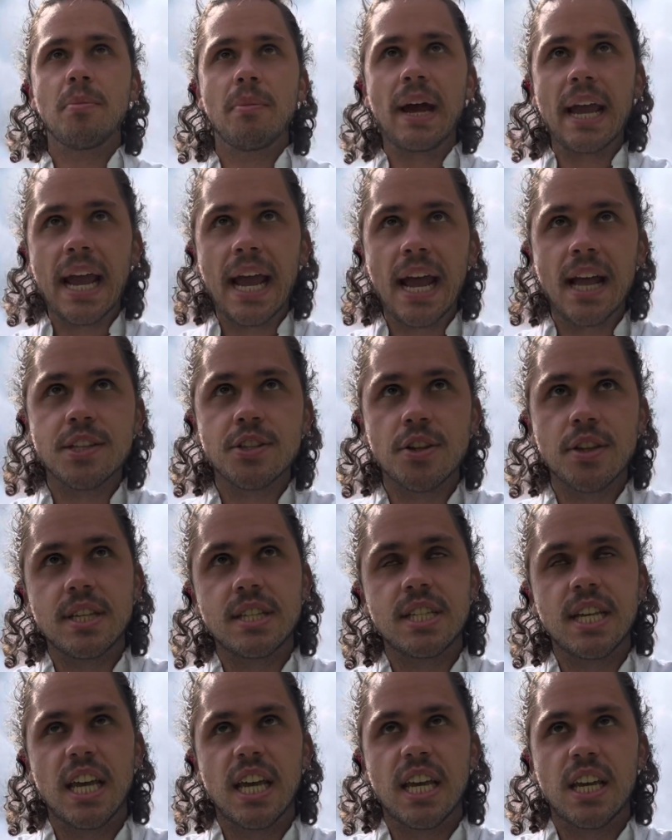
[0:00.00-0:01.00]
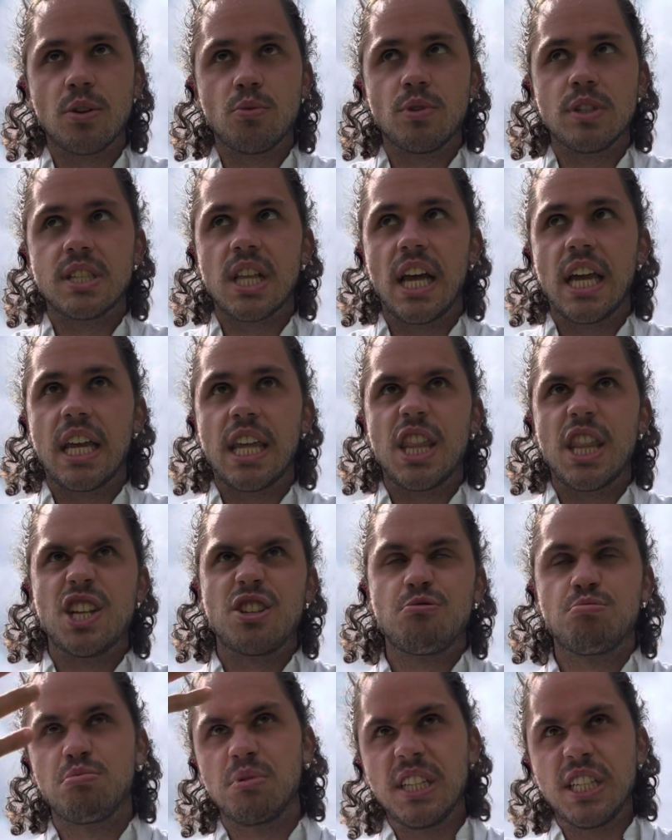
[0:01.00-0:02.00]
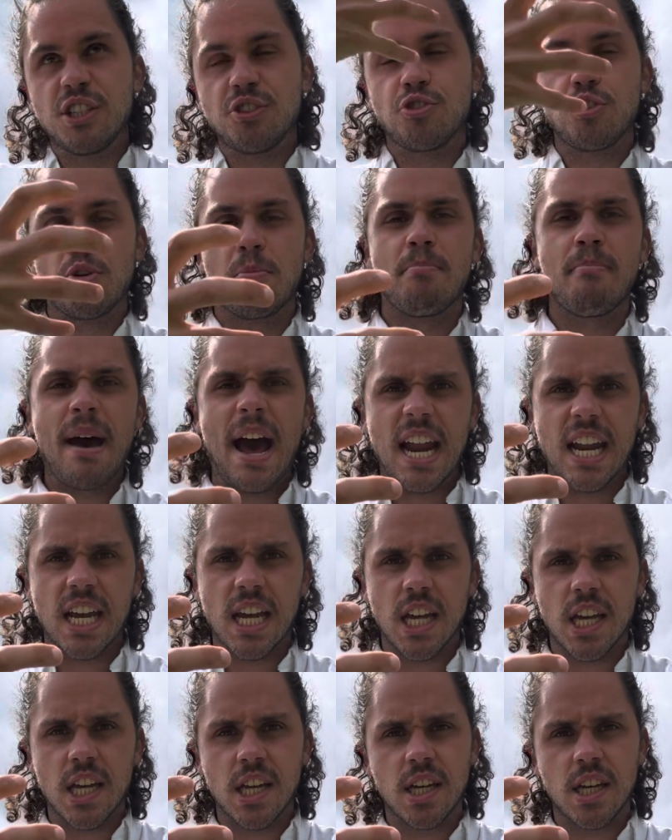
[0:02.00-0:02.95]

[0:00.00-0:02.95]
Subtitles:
my hands on the sink and was like in this really dramatic